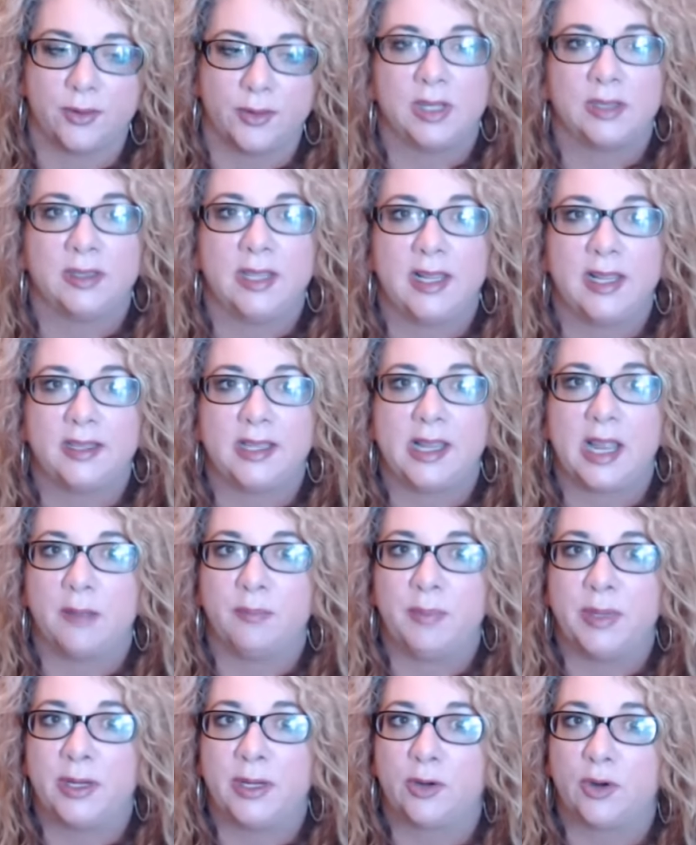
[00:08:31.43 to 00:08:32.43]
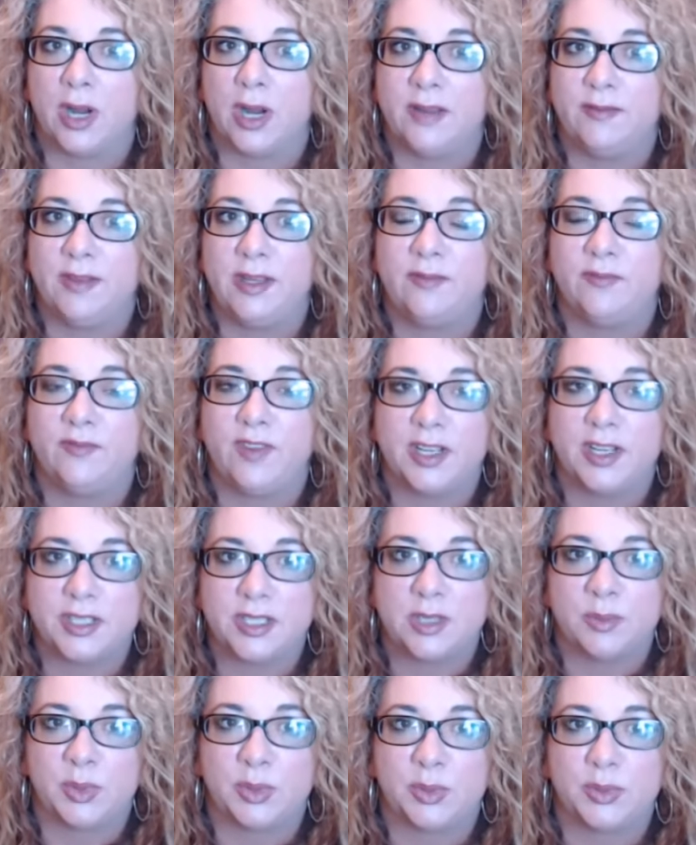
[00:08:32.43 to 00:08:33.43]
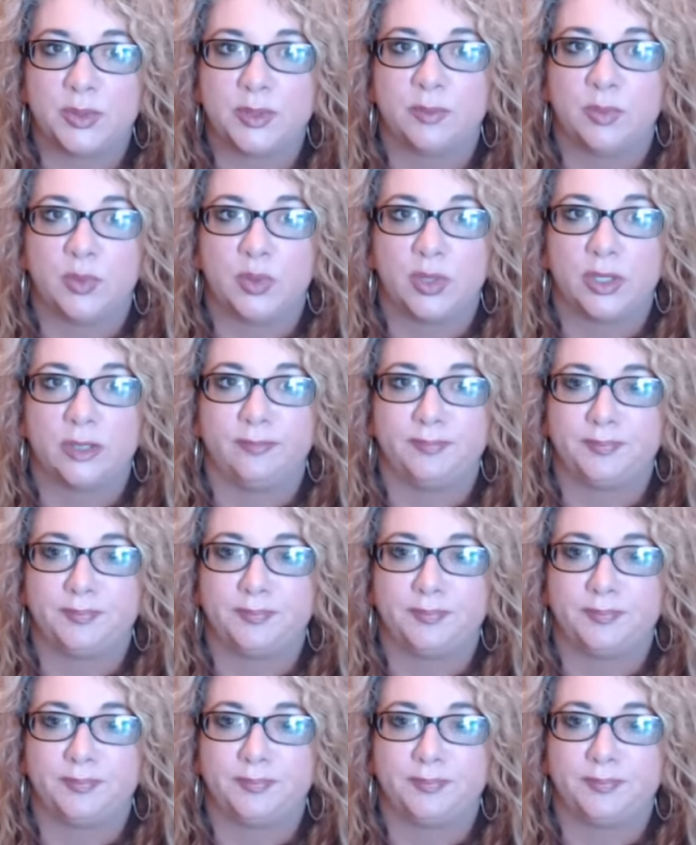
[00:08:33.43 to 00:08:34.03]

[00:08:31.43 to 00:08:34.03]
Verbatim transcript: Lately, I've been craving vegetables more.